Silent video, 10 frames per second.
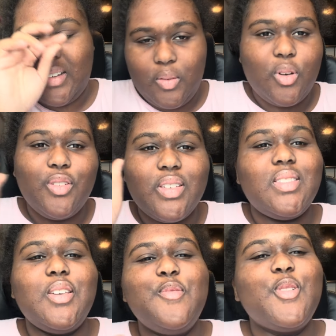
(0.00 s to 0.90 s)
one of his
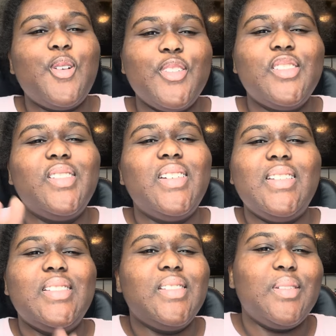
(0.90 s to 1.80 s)
themes also
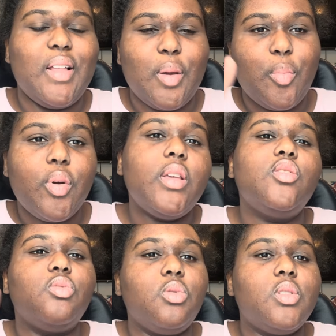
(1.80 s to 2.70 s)
is like
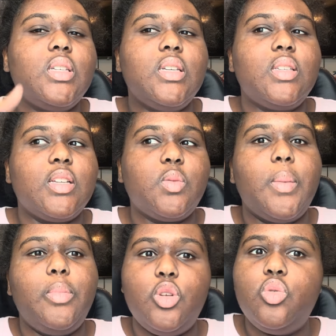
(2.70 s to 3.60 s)
Prince royalty. So that's why
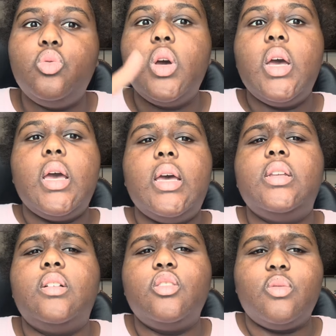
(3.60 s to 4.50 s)
blue and
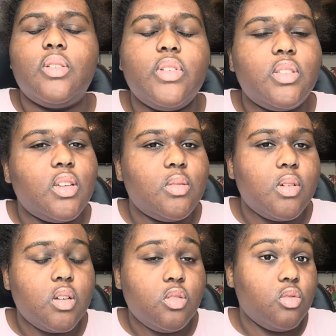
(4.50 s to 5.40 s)
yellow is one of his things,
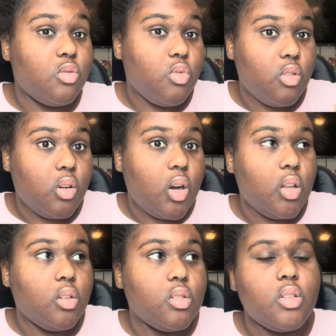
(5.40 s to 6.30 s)
because those are royal
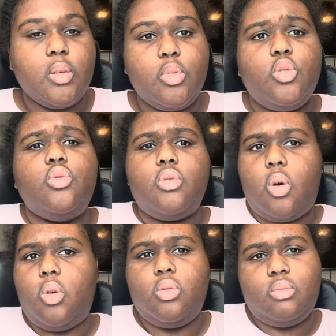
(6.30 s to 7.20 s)
colors, like blue,
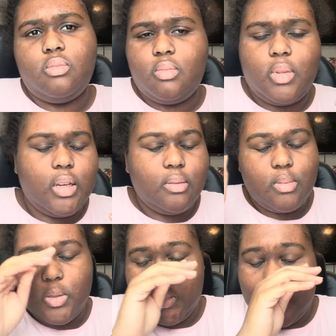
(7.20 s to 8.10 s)
gold, like
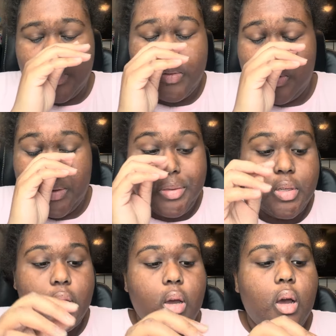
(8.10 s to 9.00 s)
those types of things.
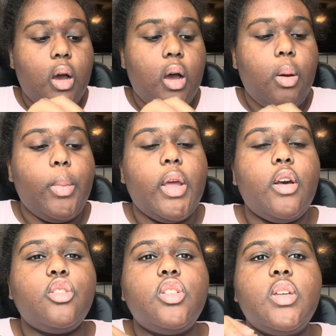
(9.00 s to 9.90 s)
And I
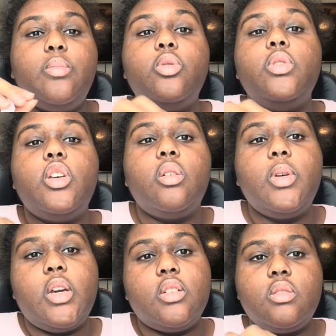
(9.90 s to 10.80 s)
also did blue and yellow
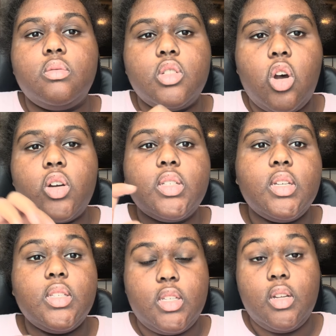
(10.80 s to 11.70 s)
because dogs can see